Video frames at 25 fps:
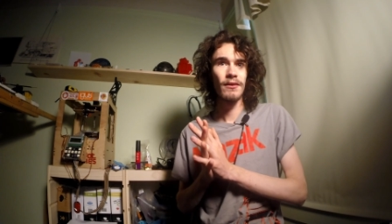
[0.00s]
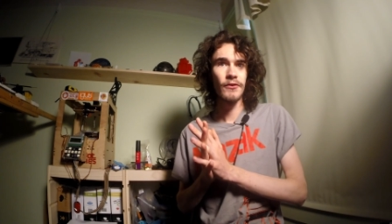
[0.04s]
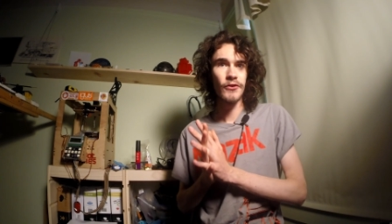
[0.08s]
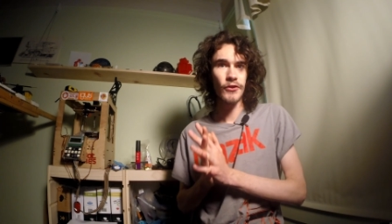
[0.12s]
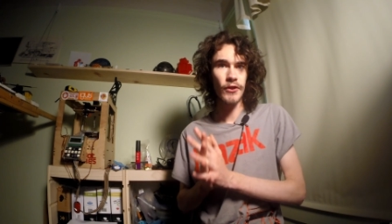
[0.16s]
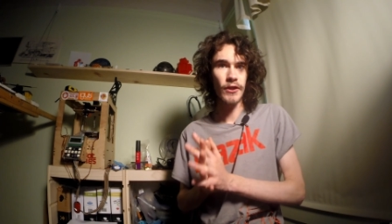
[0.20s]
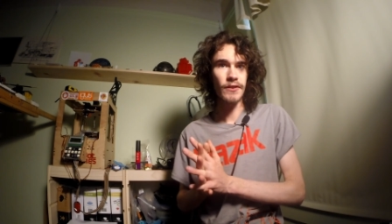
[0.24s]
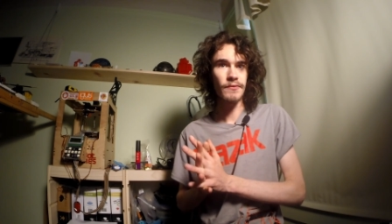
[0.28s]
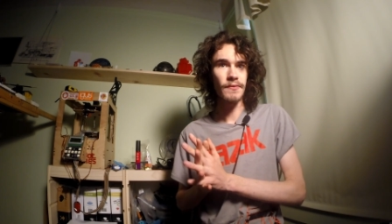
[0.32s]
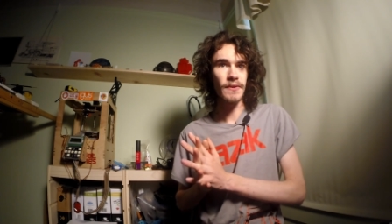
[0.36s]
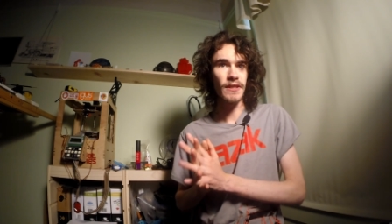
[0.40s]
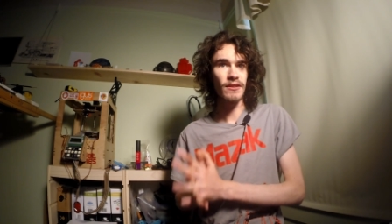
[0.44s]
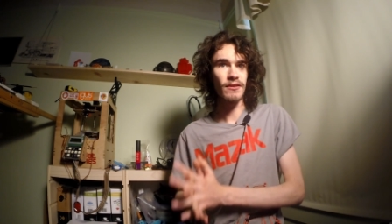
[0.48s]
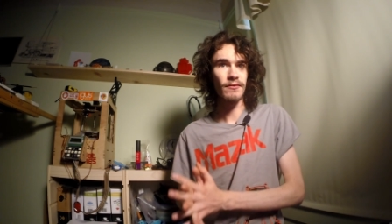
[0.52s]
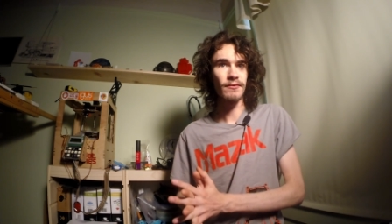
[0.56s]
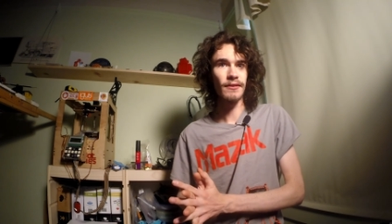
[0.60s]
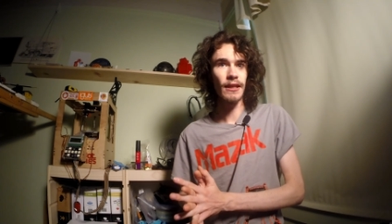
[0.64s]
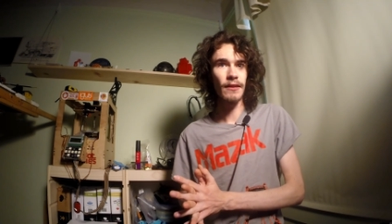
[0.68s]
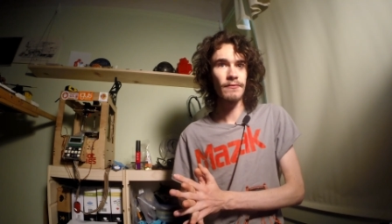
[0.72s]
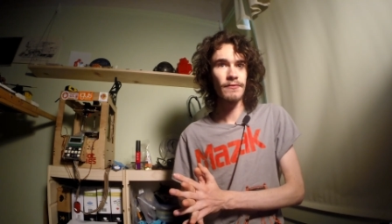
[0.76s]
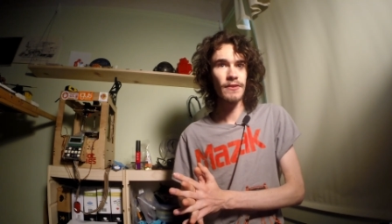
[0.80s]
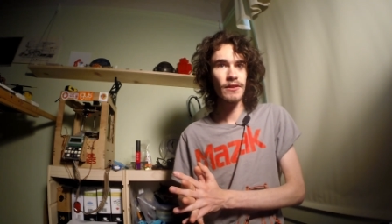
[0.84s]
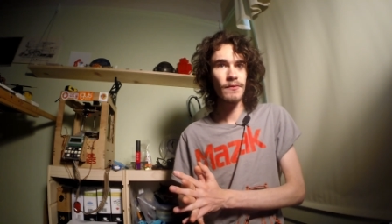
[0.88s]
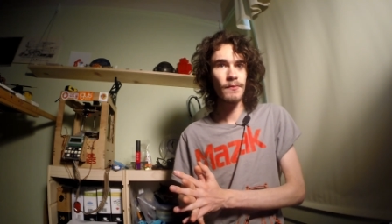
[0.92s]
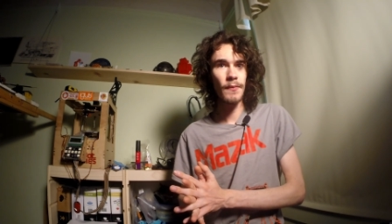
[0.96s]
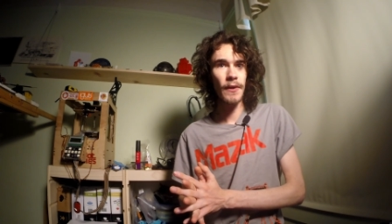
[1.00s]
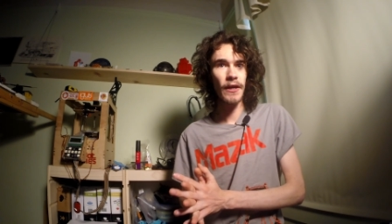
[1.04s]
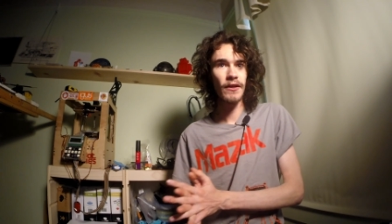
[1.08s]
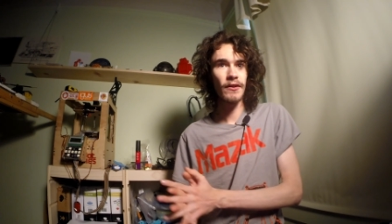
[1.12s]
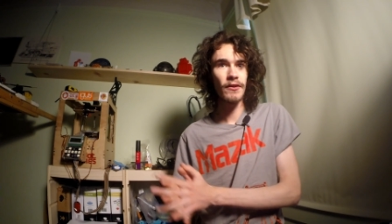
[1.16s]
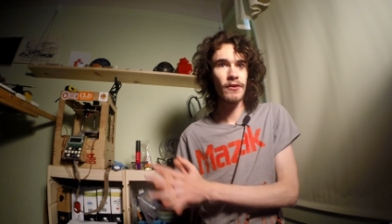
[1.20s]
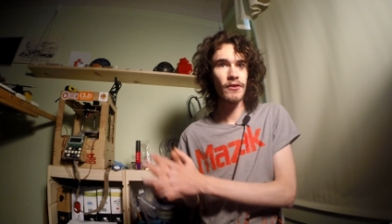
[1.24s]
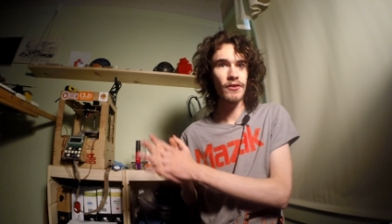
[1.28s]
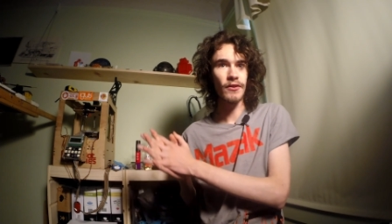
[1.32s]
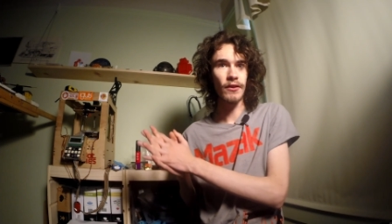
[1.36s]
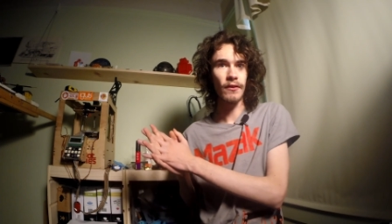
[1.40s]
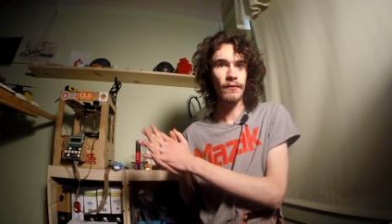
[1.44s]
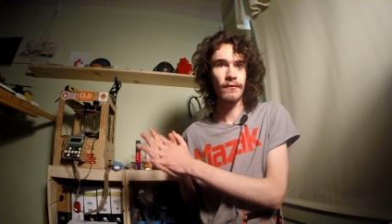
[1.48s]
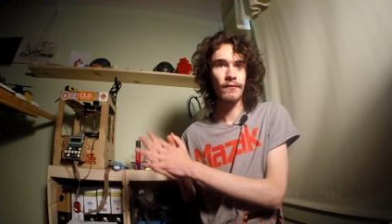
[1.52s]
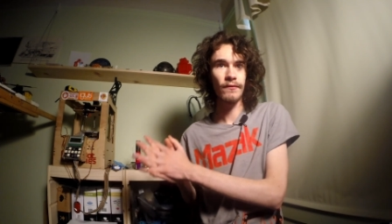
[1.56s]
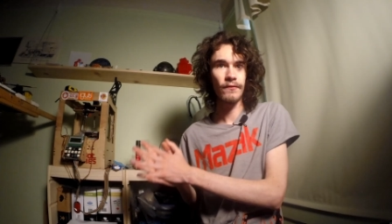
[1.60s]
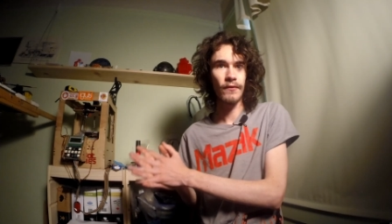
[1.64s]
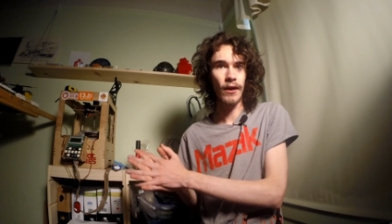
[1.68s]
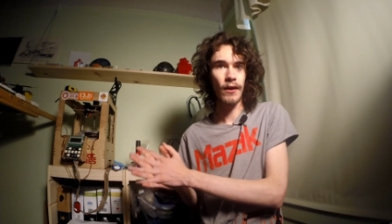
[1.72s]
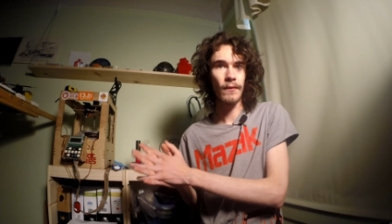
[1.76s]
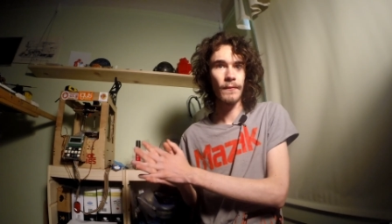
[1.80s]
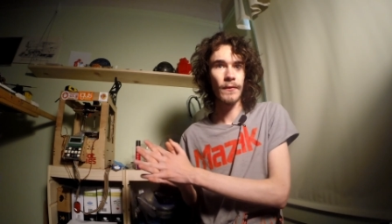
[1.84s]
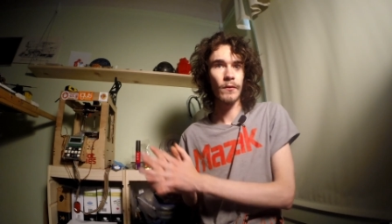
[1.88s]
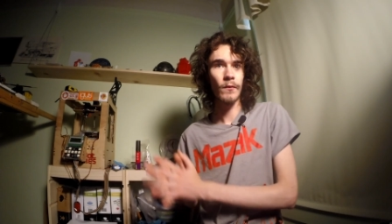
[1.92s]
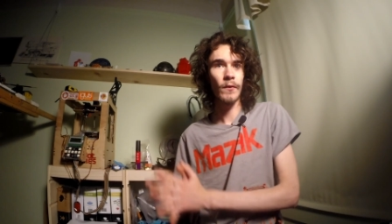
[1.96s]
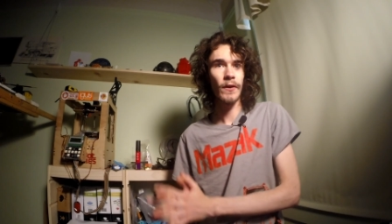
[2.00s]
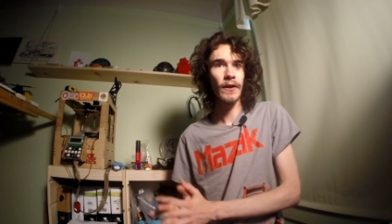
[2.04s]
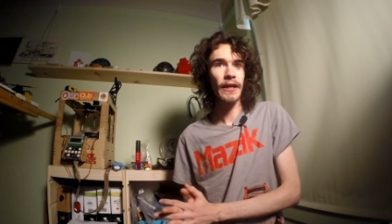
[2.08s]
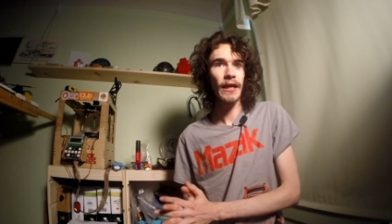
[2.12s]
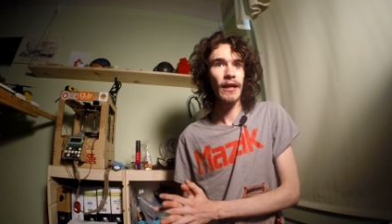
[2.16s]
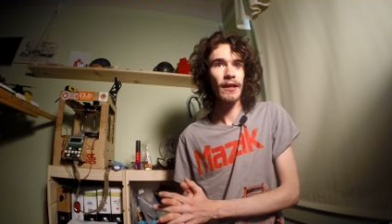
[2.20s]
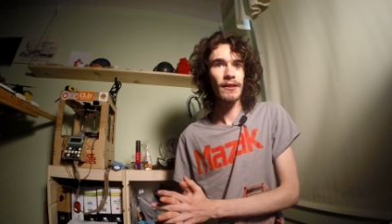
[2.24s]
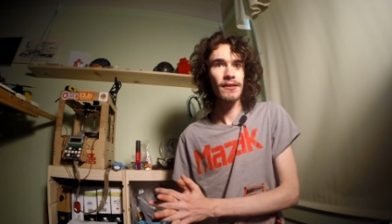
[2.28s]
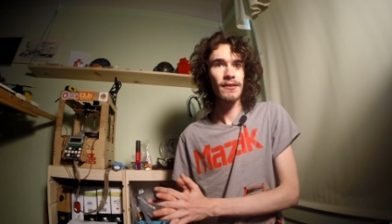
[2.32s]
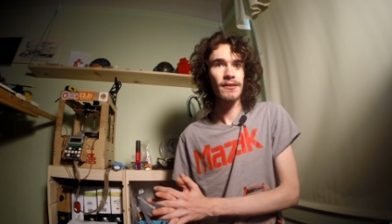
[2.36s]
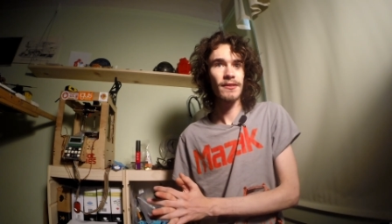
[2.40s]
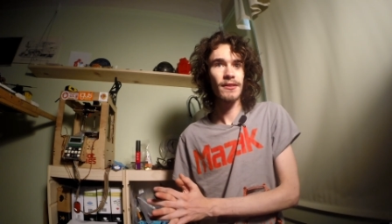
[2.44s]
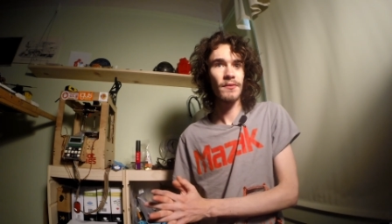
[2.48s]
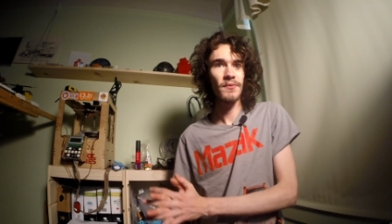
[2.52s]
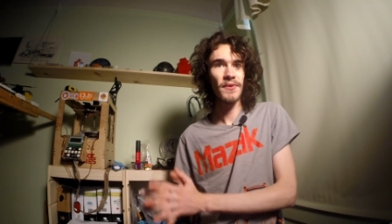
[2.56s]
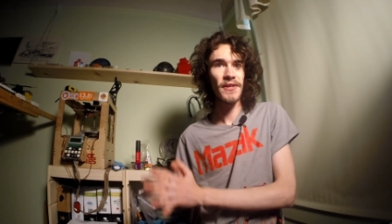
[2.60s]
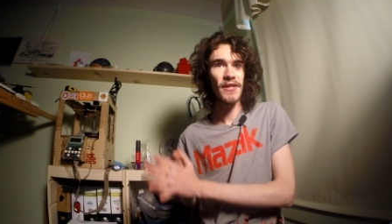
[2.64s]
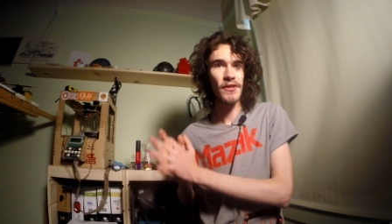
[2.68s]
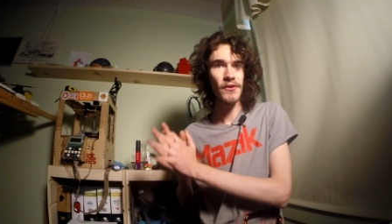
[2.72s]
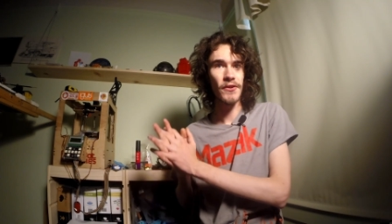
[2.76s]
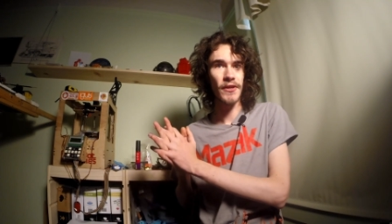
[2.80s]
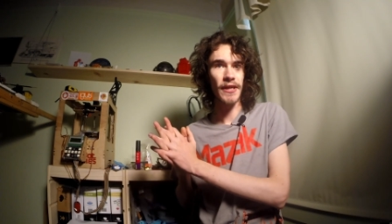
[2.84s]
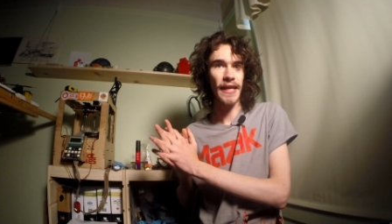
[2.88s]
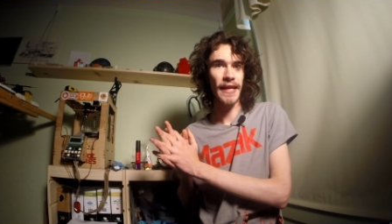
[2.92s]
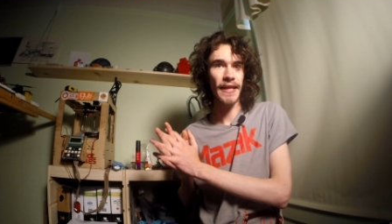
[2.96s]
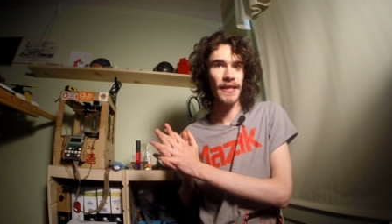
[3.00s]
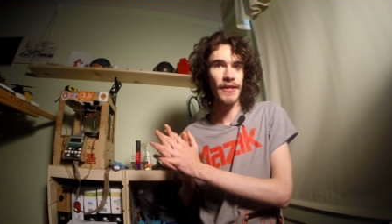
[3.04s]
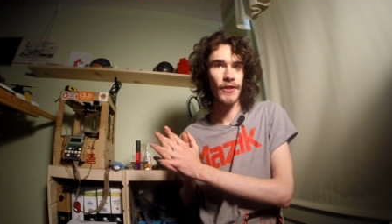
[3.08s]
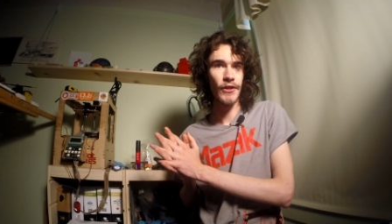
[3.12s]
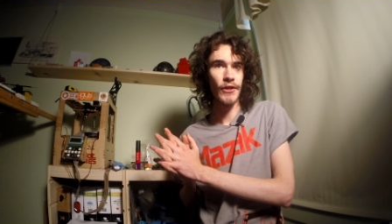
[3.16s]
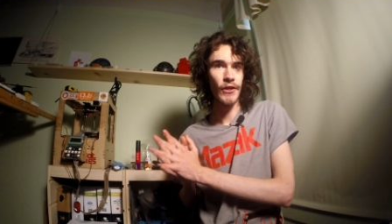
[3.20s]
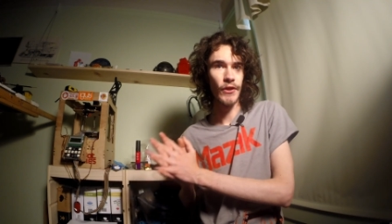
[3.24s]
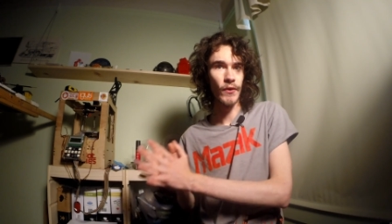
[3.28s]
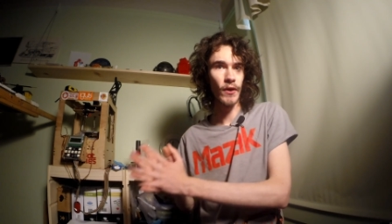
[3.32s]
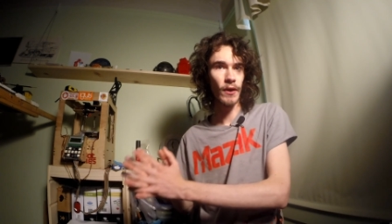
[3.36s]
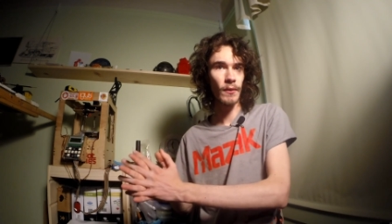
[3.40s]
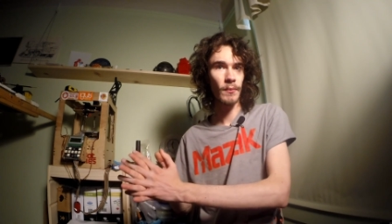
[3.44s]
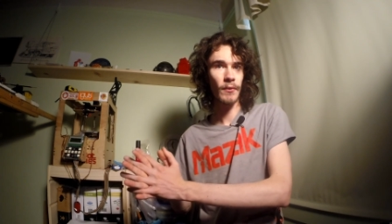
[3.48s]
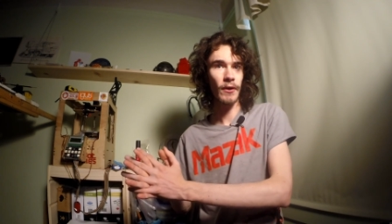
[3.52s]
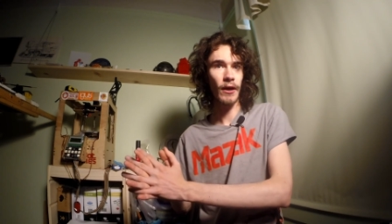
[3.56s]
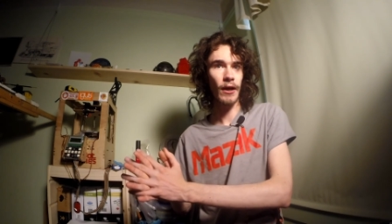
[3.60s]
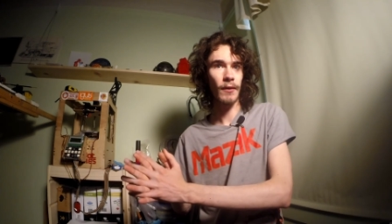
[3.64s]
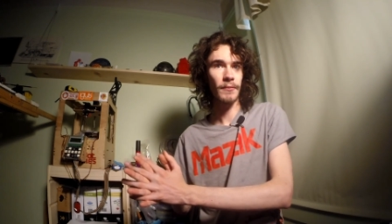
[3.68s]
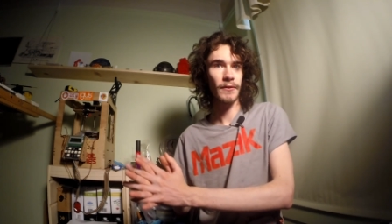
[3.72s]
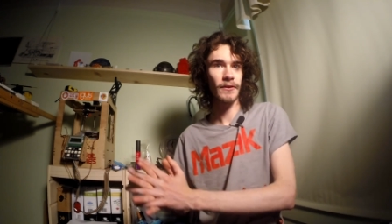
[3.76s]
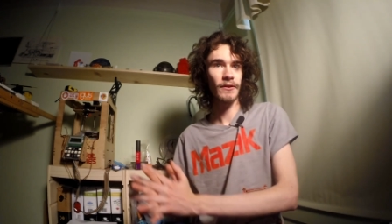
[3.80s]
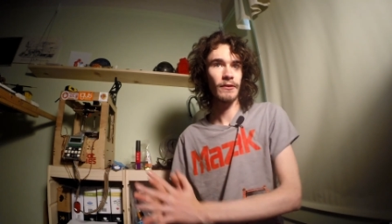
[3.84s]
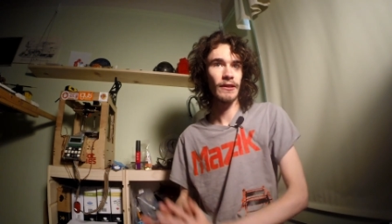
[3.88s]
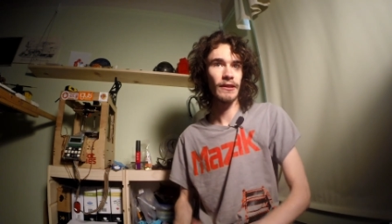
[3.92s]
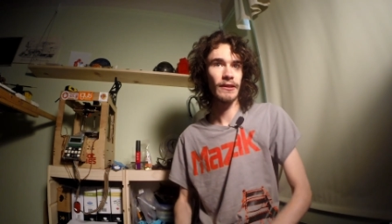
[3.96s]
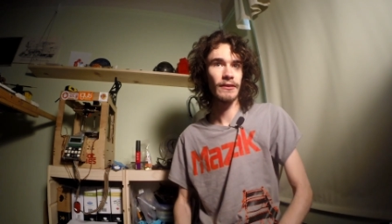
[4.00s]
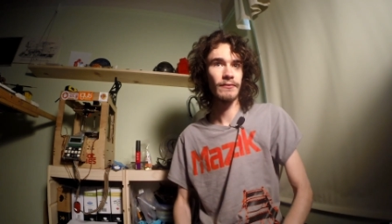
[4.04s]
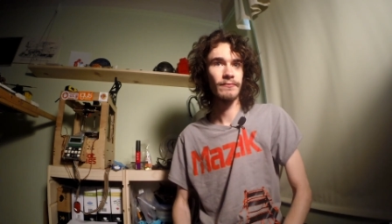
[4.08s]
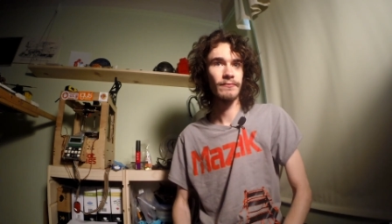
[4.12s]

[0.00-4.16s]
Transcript: Trust me, sometimes it's better just to farm the work out to somebody who can do it properly.